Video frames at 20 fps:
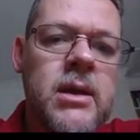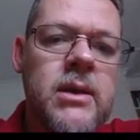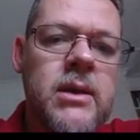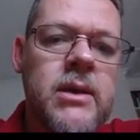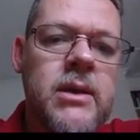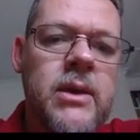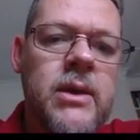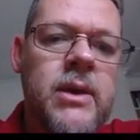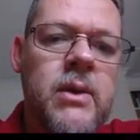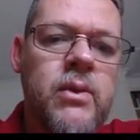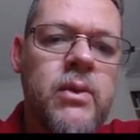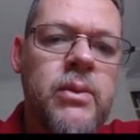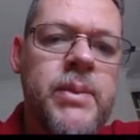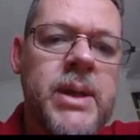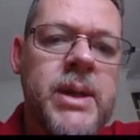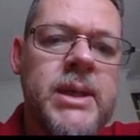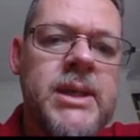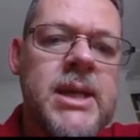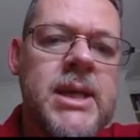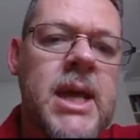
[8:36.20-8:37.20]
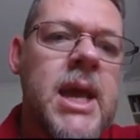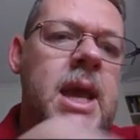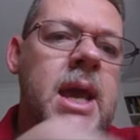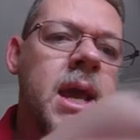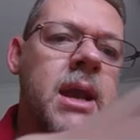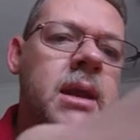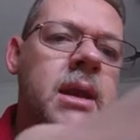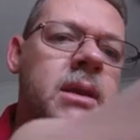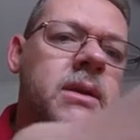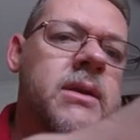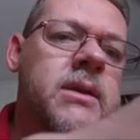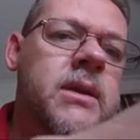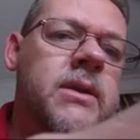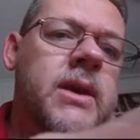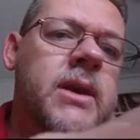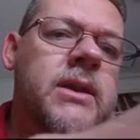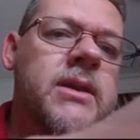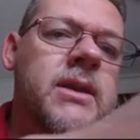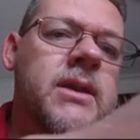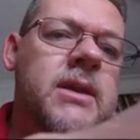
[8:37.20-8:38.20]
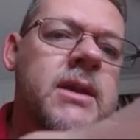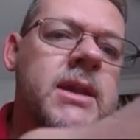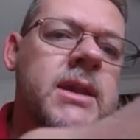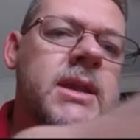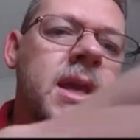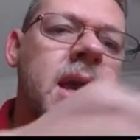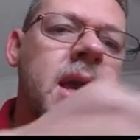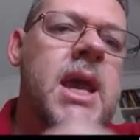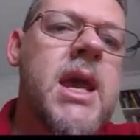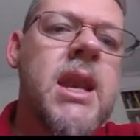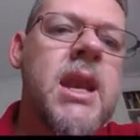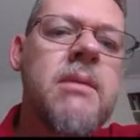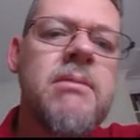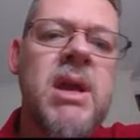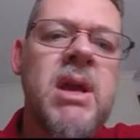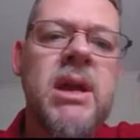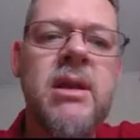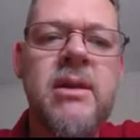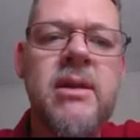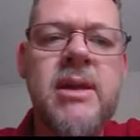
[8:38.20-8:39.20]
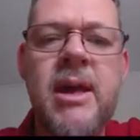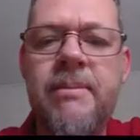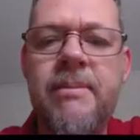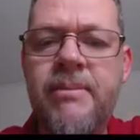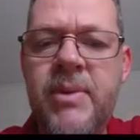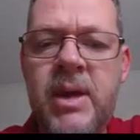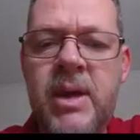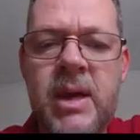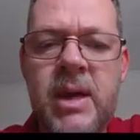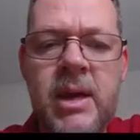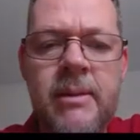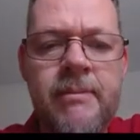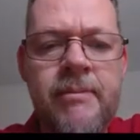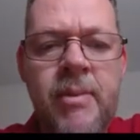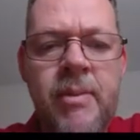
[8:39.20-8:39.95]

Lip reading: And so that would be 10. So that's 10 meters up there.